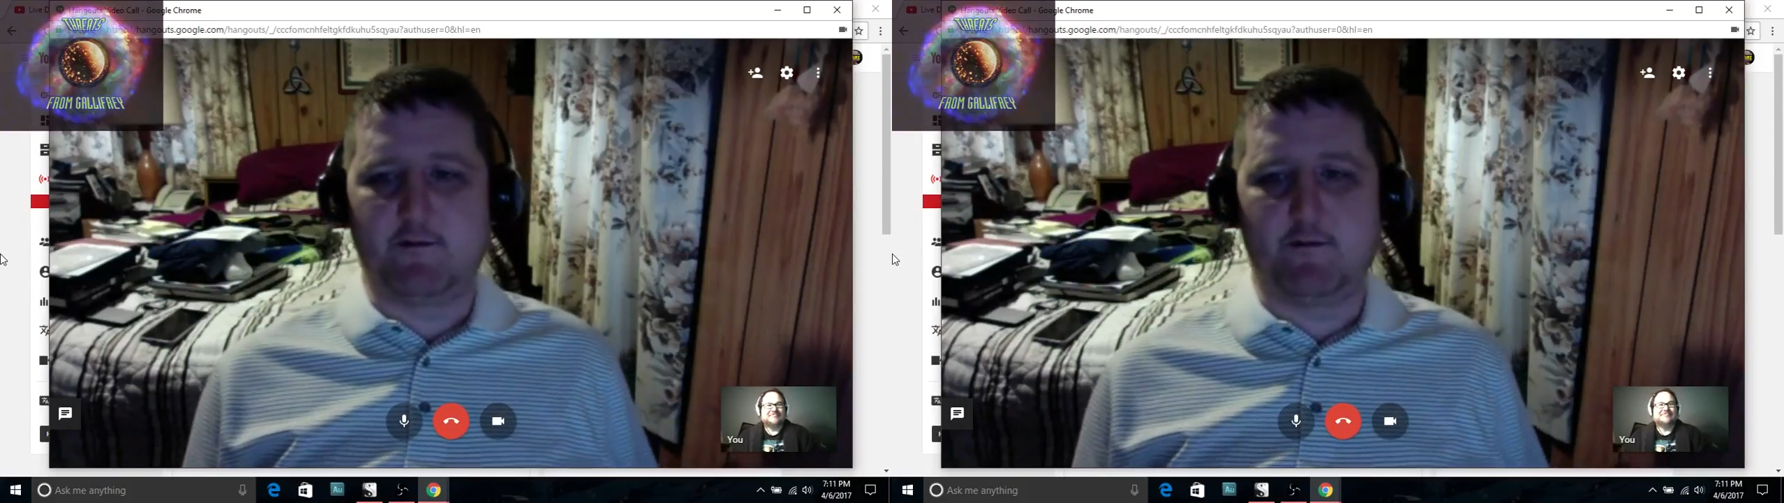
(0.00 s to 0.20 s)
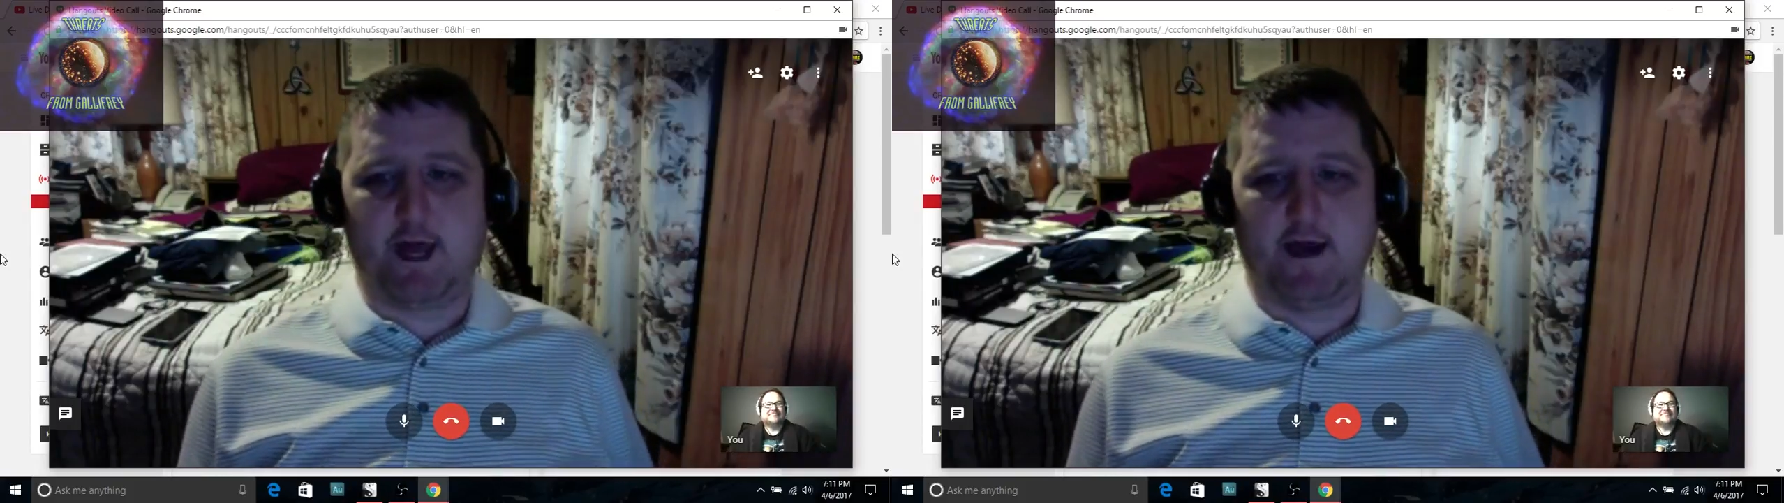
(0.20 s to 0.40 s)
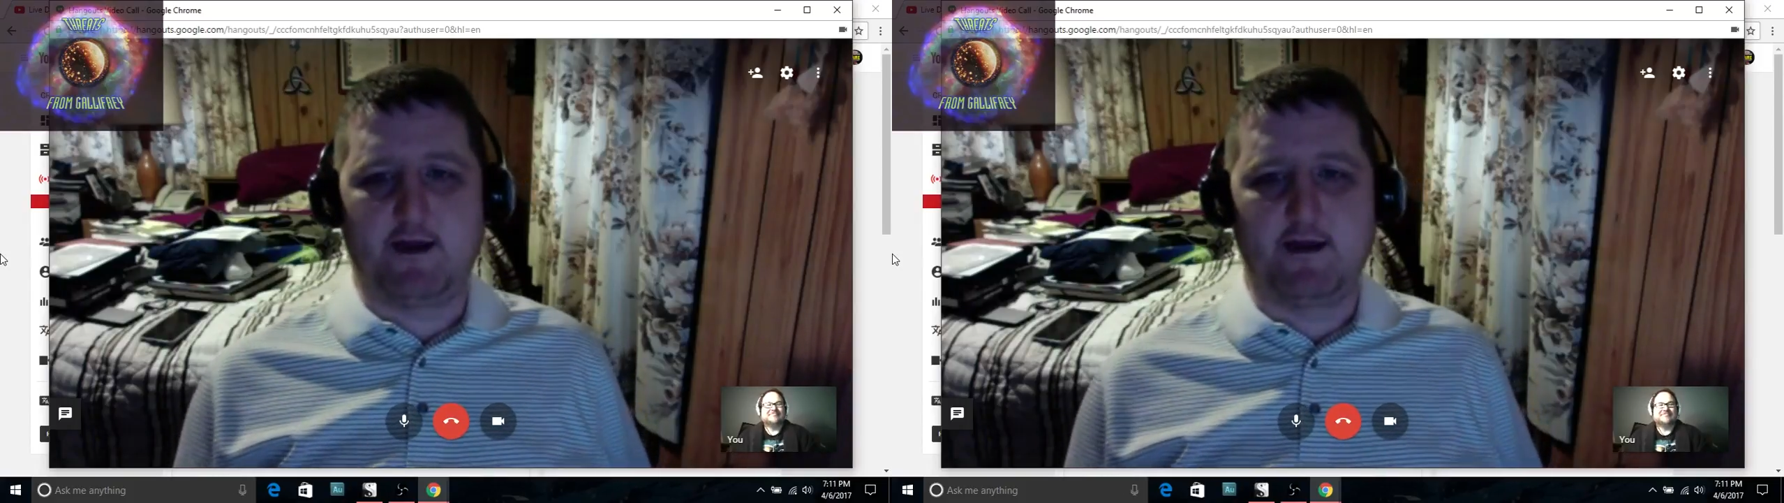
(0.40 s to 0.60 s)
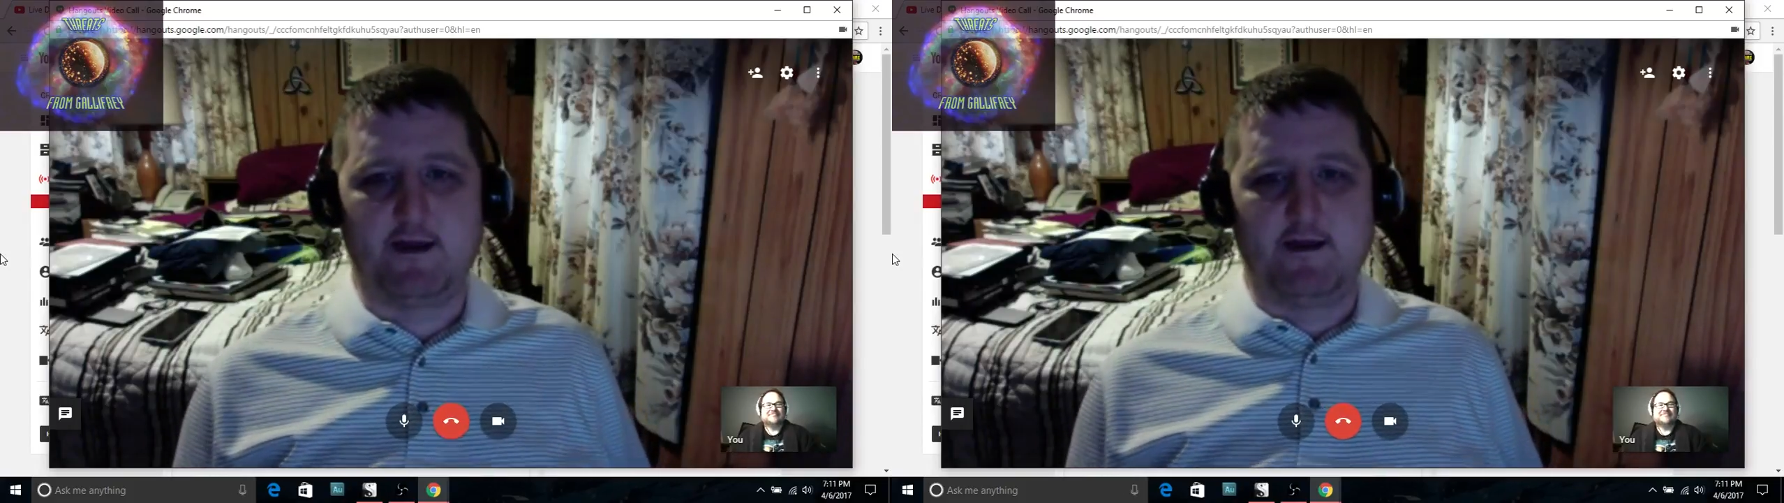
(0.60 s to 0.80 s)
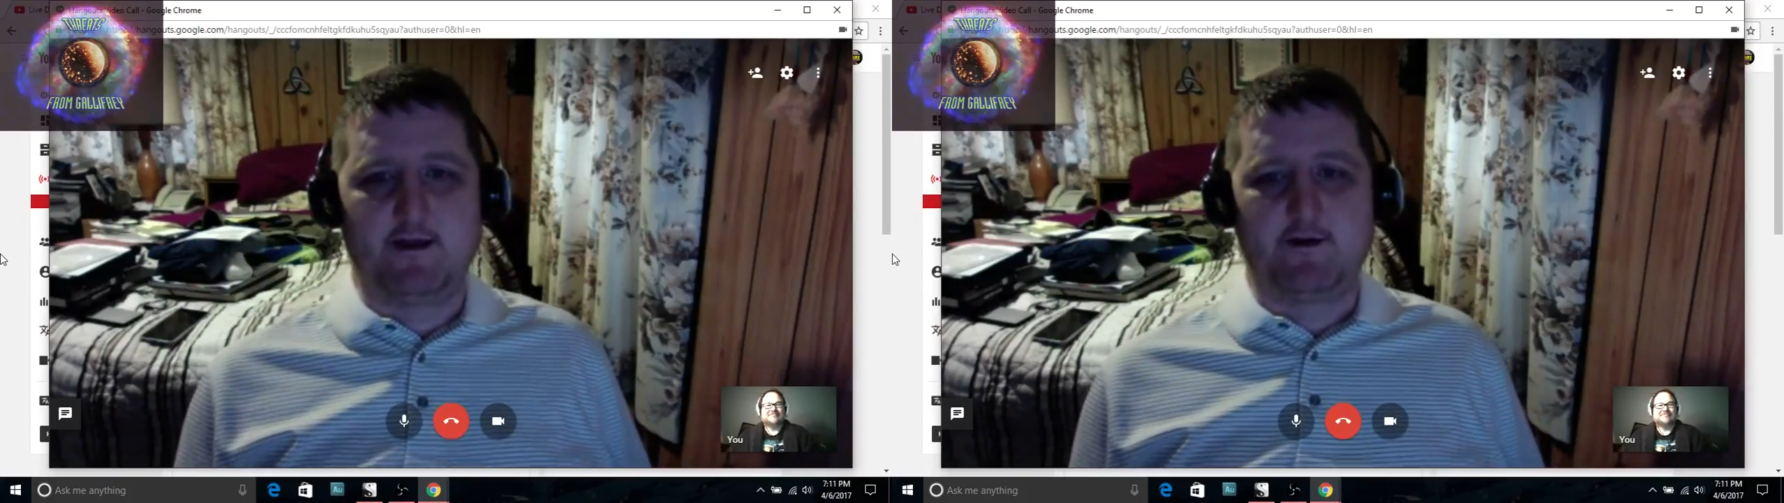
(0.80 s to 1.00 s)
back
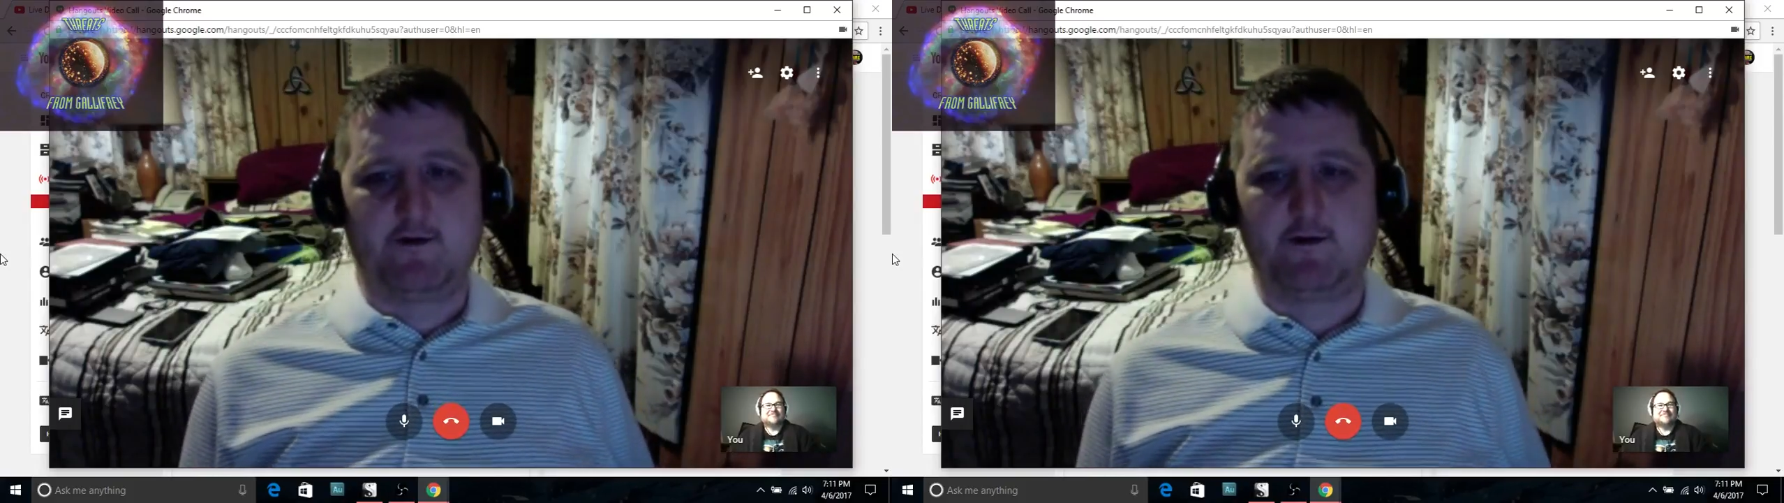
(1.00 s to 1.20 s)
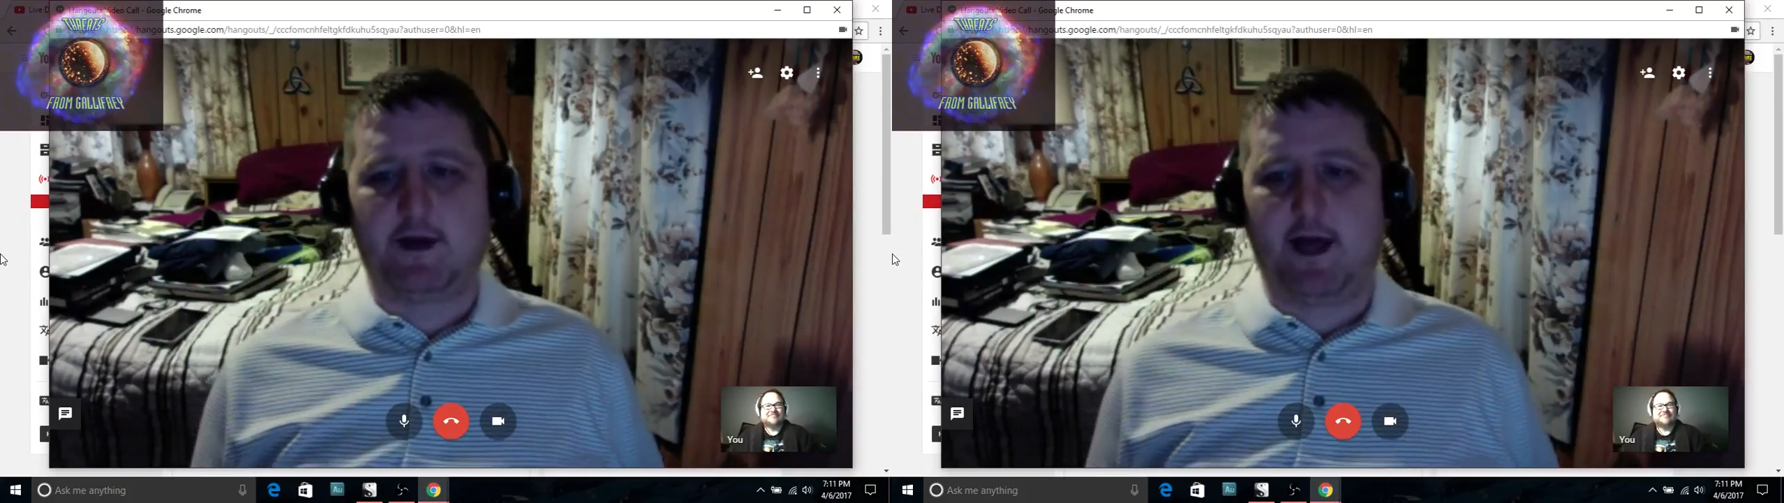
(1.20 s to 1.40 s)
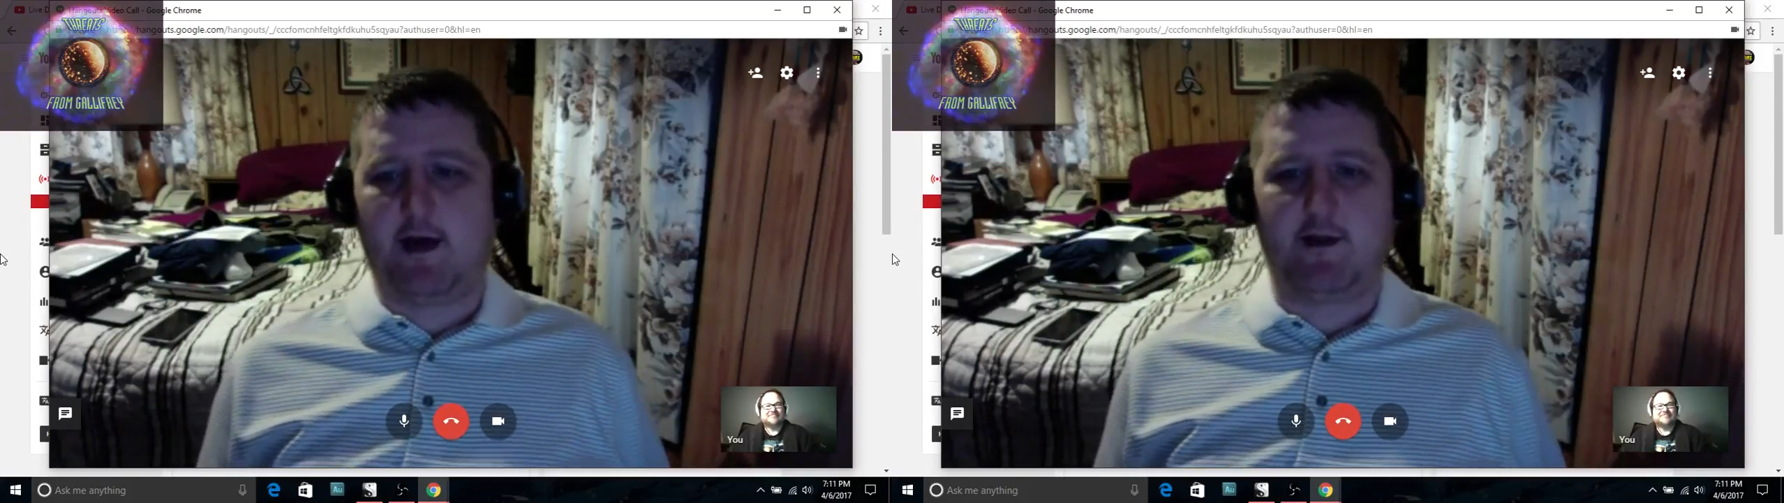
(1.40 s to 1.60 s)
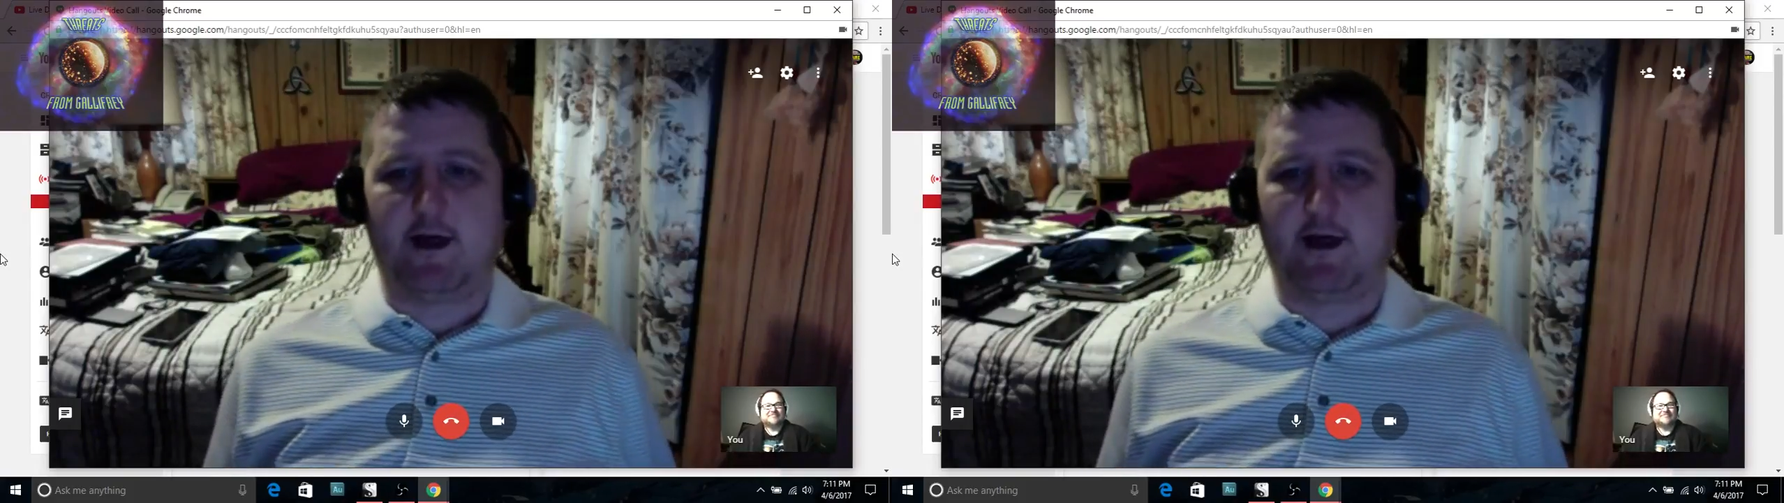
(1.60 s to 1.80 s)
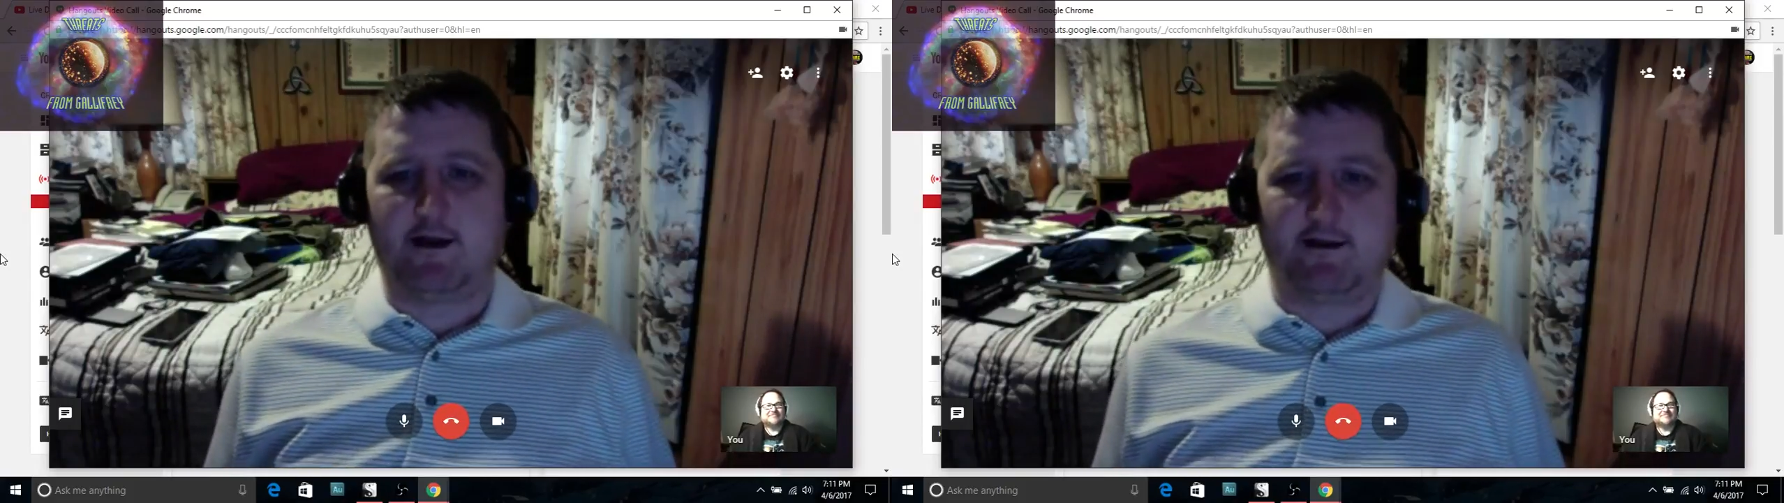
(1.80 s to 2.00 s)
with an outline,